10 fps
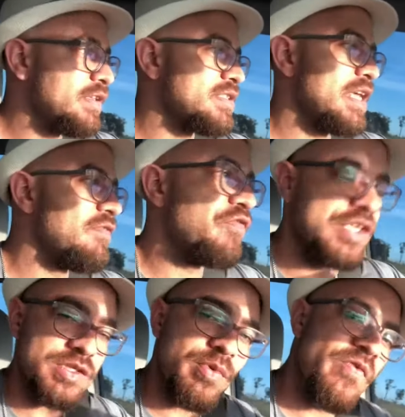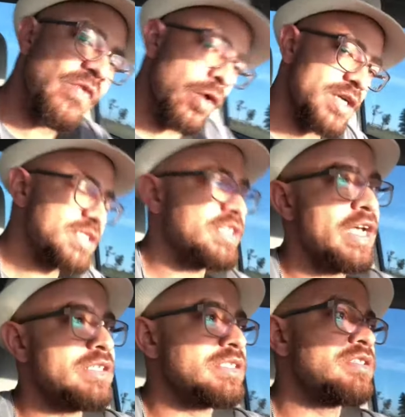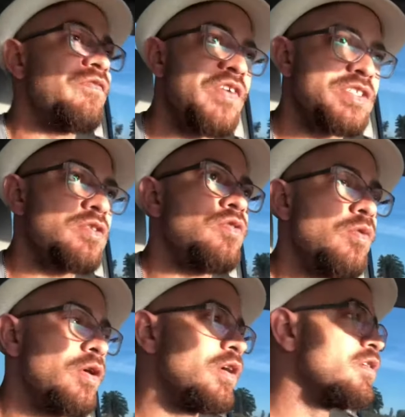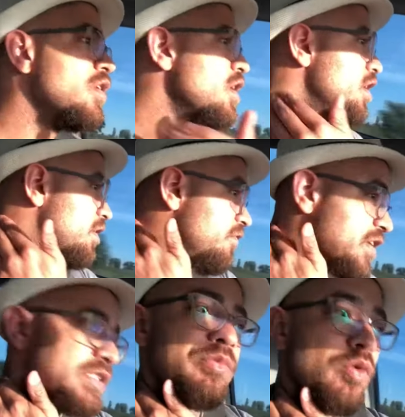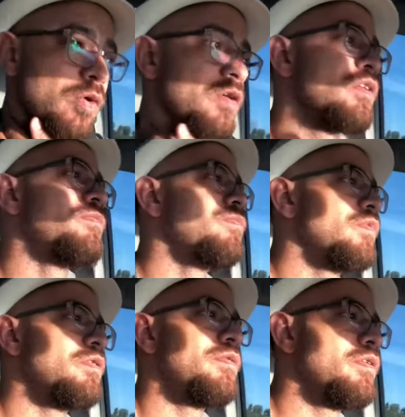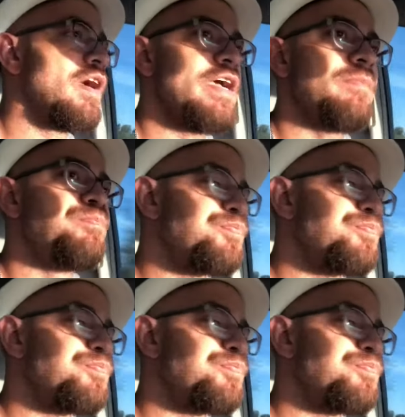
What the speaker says: This invisible force changing the physical world, the visible world, right?